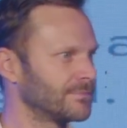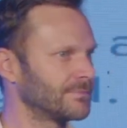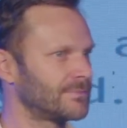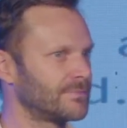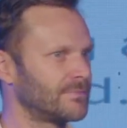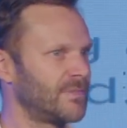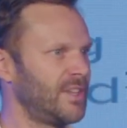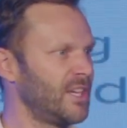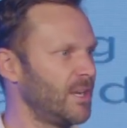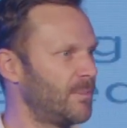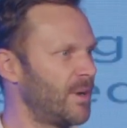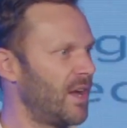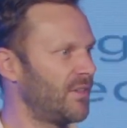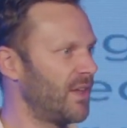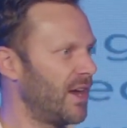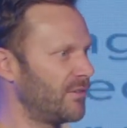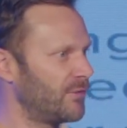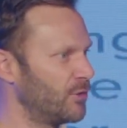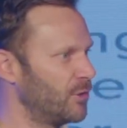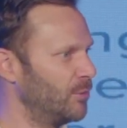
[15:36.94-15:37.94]
Think about
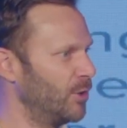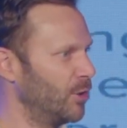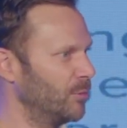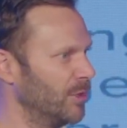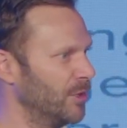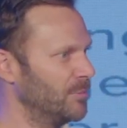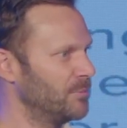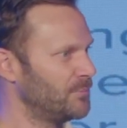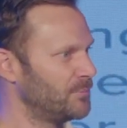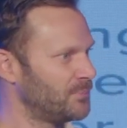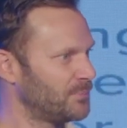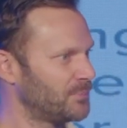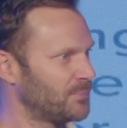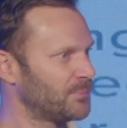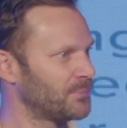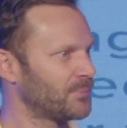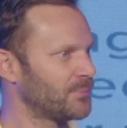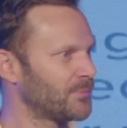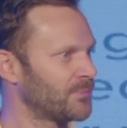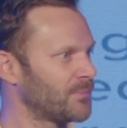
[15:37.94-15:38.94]
that for a moment.
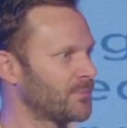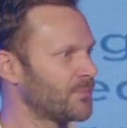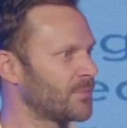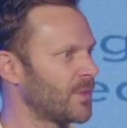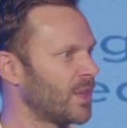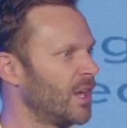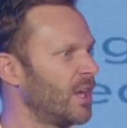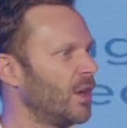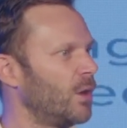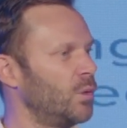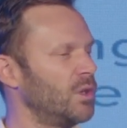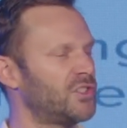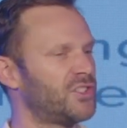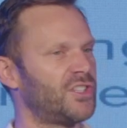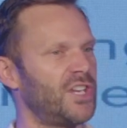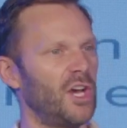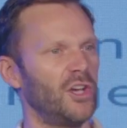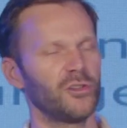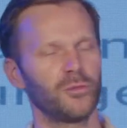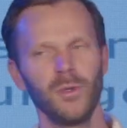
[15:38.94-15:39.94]
Which
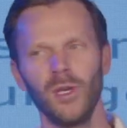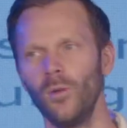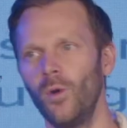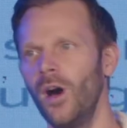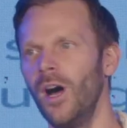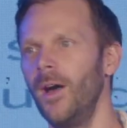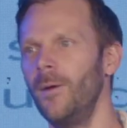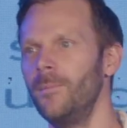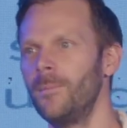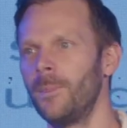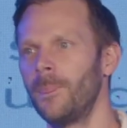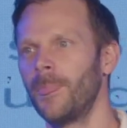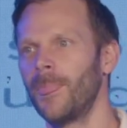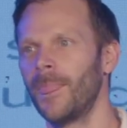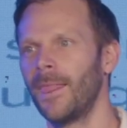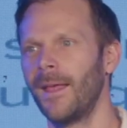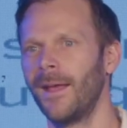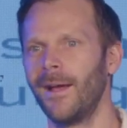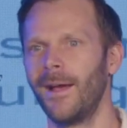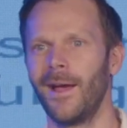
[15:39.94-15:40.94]
tells me what?
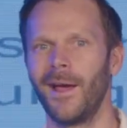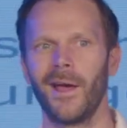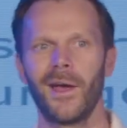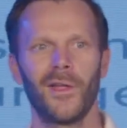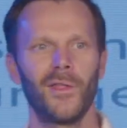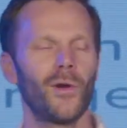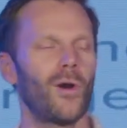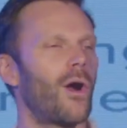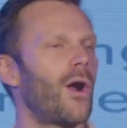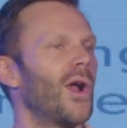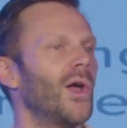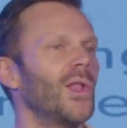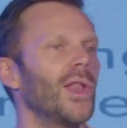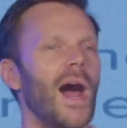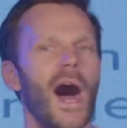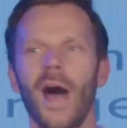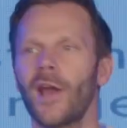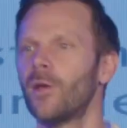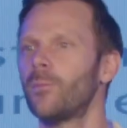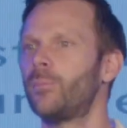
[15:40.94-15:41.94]
There are a
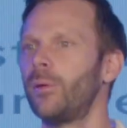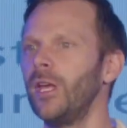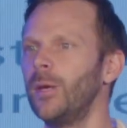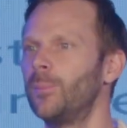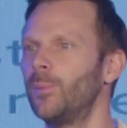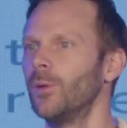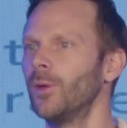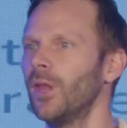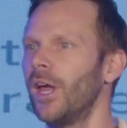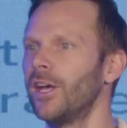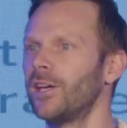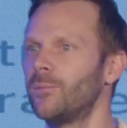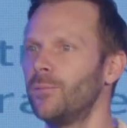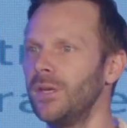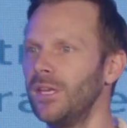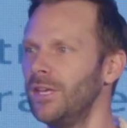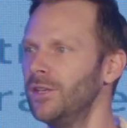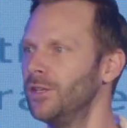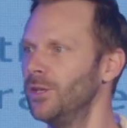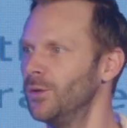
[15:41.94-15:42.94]
lot of people like
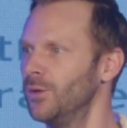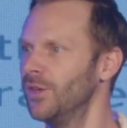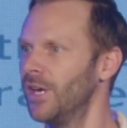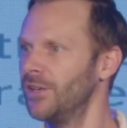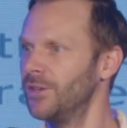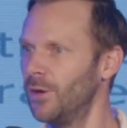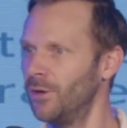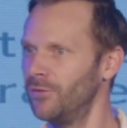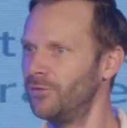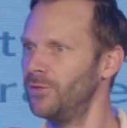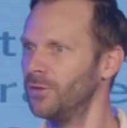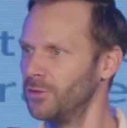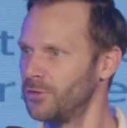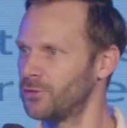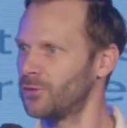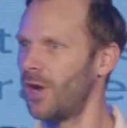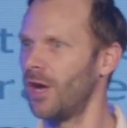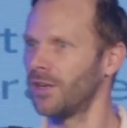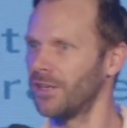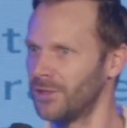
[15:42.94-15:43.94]
me and you that don't feel
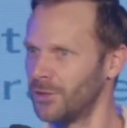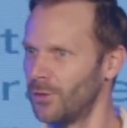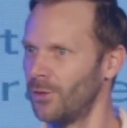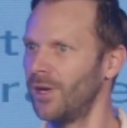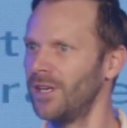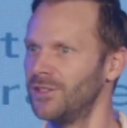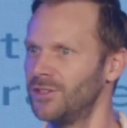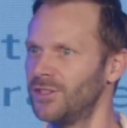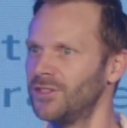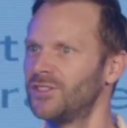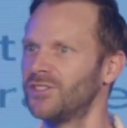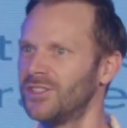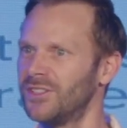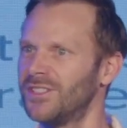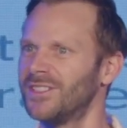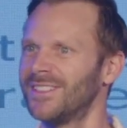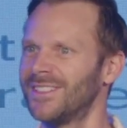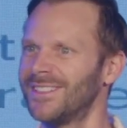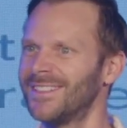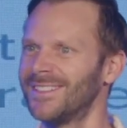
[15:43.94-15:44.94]
strong and courageous.
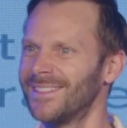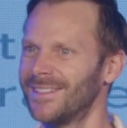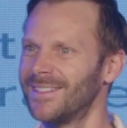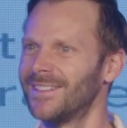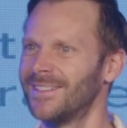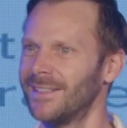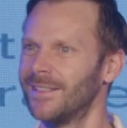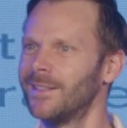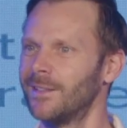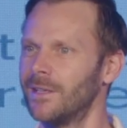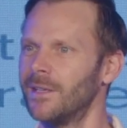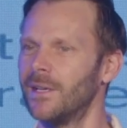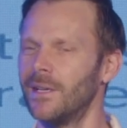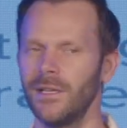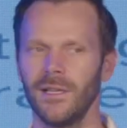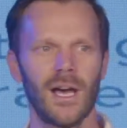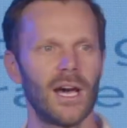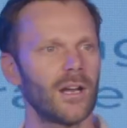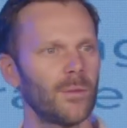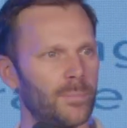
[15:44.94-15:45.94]

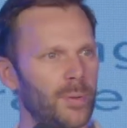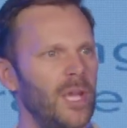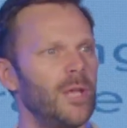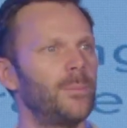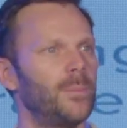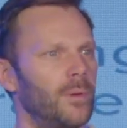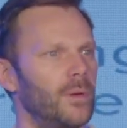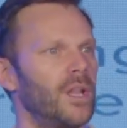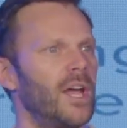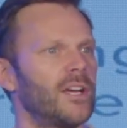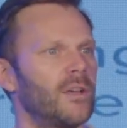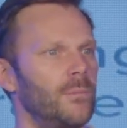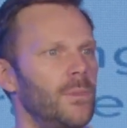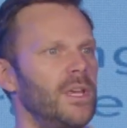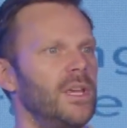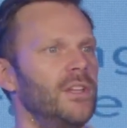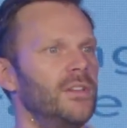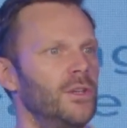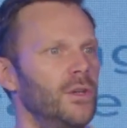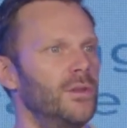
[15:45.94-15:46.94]
A lot of people like
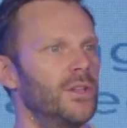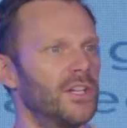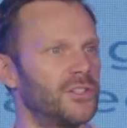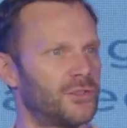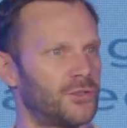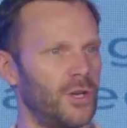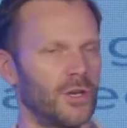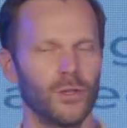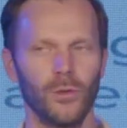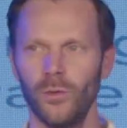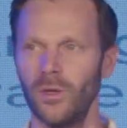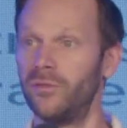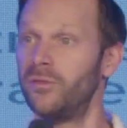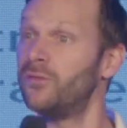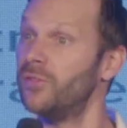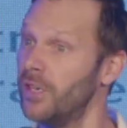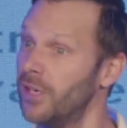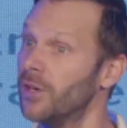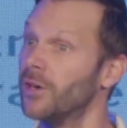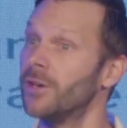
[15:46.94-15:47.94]
me and you that struggle with
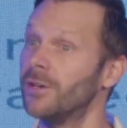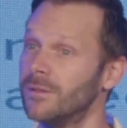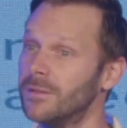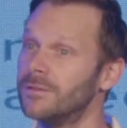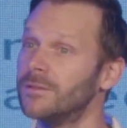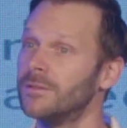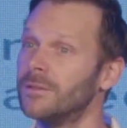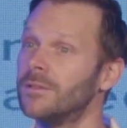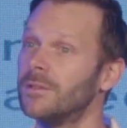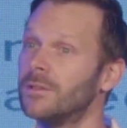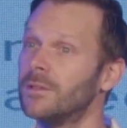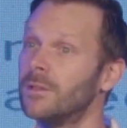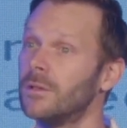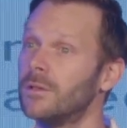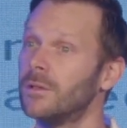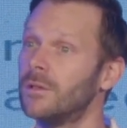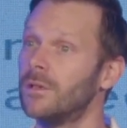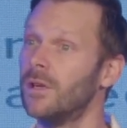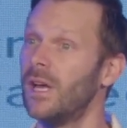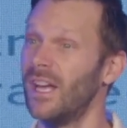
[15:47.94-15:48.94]
fear,
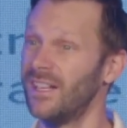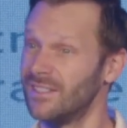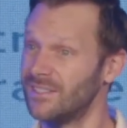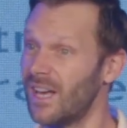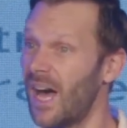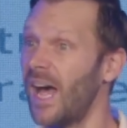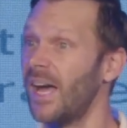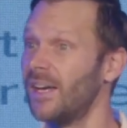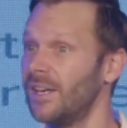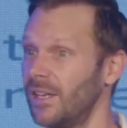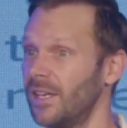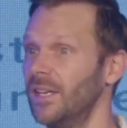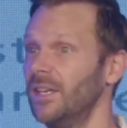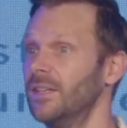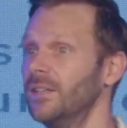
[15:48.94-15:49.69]
anxiety,